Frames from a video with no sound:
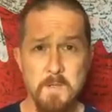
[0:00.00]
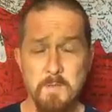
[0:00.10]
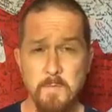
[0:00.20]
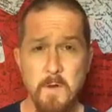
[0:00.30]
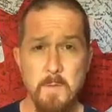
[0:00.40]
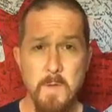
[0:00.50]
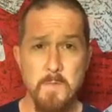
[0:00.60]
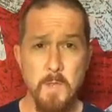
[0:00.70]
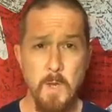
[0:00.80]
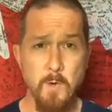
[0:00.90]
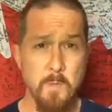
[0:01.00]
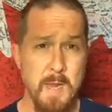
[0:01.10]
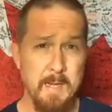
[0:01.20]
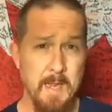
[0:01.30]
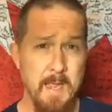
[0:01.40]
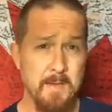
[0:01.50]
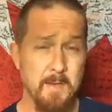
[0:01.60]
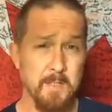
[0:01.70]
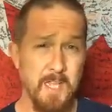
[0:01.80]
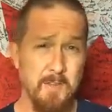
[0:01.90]
from the lower mainland,
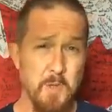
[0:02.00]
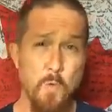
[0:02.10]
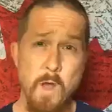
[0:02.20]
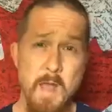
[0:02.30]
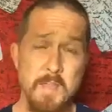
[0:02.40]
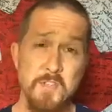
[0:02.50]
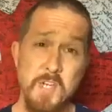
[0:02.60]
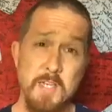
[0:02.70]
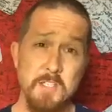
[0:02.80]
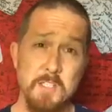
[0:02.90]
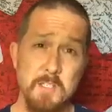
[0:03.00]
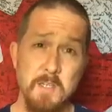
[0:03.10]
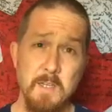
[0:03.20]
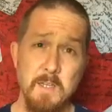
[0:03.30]
and I'll tell you why in just